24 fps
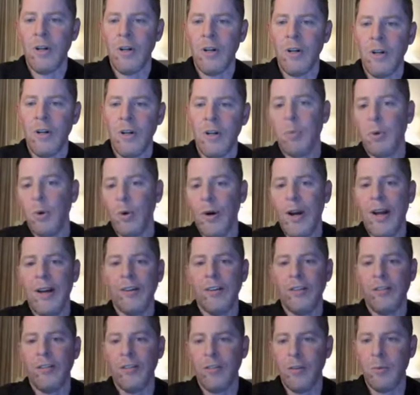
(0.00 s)
a couple
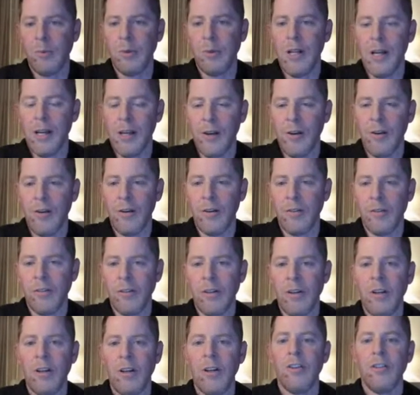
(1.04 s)
extra players
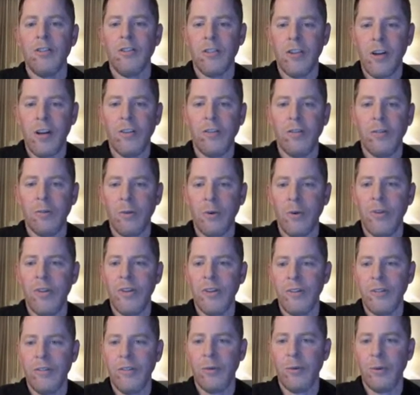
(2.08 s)
just for
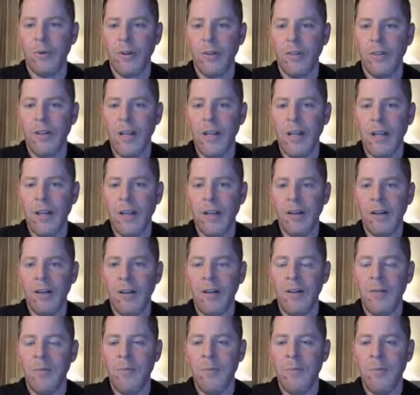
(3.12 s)
this sort of thing.